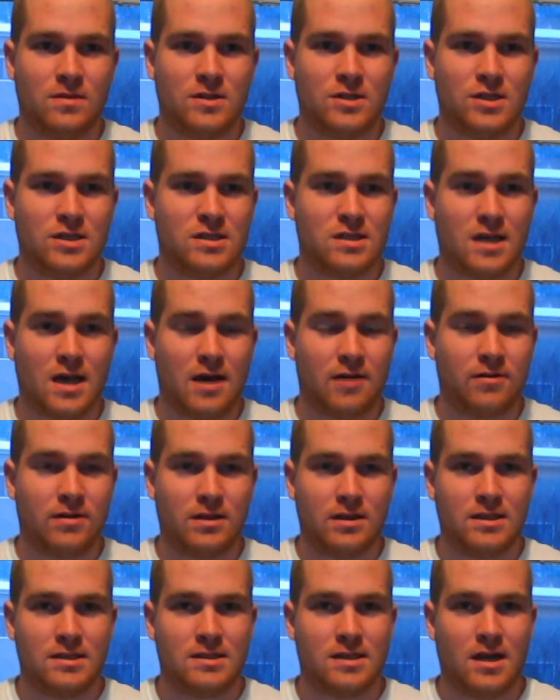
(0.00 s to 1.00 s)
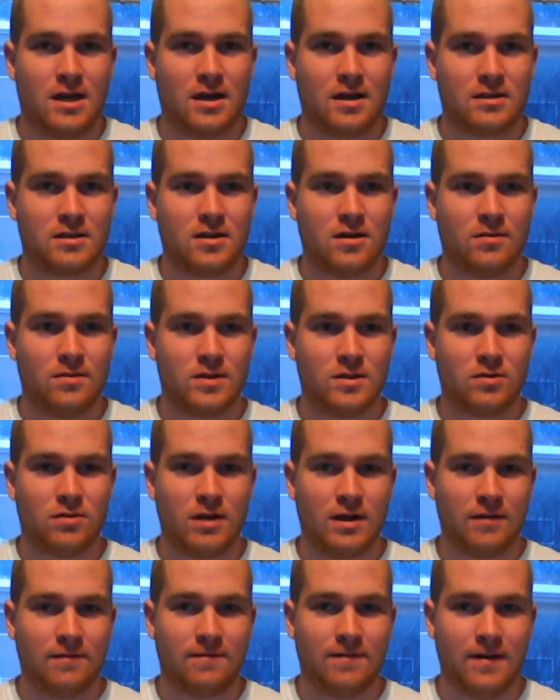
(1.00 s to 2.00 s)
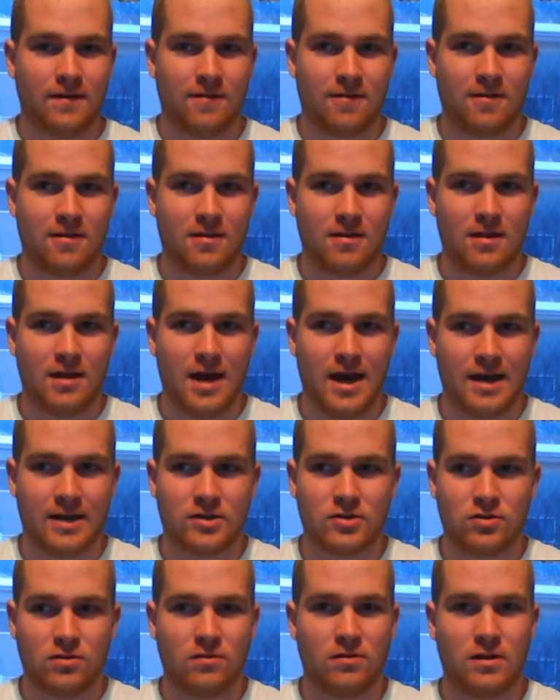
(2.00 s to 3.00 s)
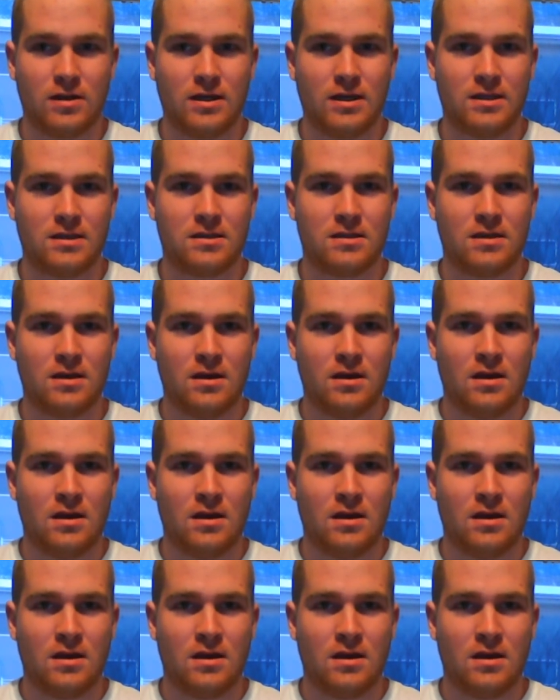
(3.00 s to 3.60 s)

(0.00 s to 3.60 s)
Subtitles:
just got released on October 25th, the actual release.